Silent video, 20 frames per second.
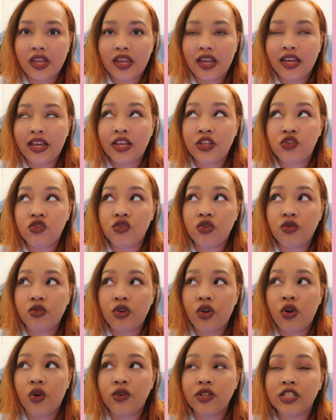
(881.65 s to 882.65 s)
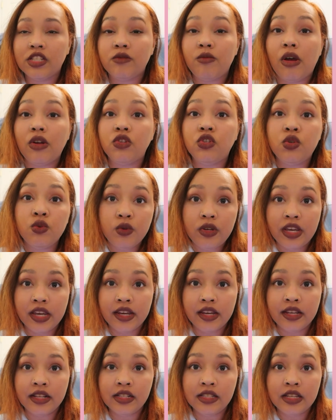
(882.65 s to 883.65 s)
In case you don't know, this is about two
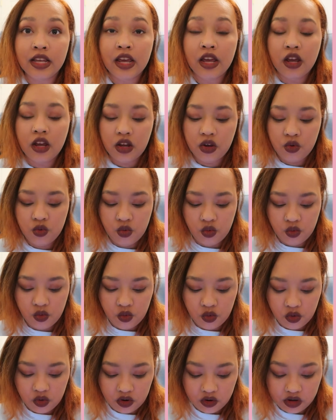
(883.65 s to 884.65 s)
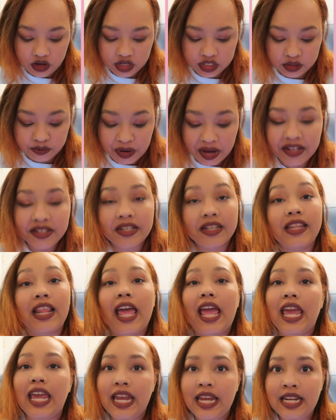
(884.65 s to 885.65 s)
kids who, it's based in
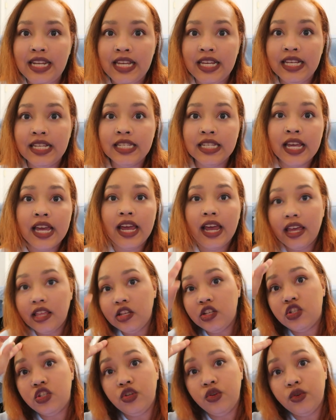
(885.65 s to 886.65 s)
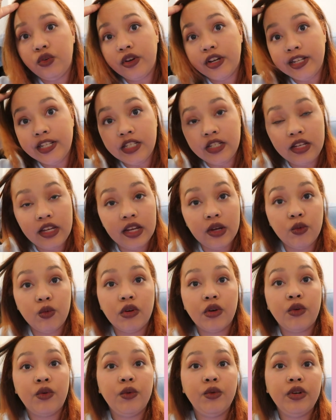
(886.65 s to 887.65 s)
the 80s, and these two kids get
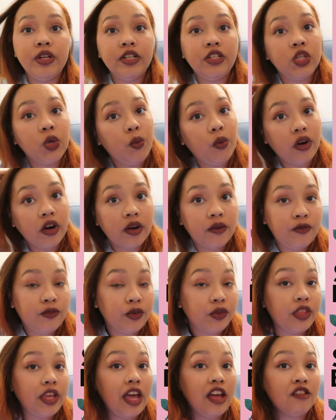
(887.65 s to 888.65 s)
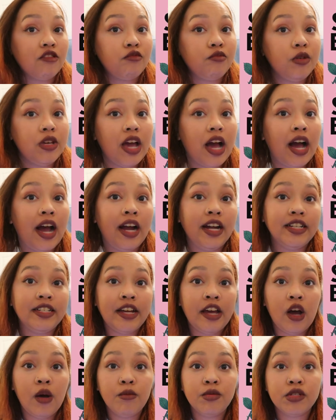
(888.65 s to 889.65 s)
recruited to work for the FBI to
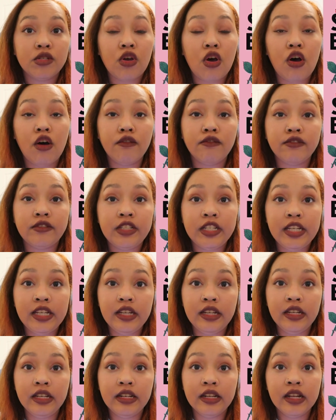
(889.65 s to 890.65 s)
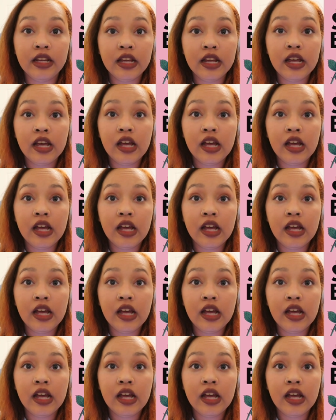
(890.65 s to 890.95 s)
help solve teen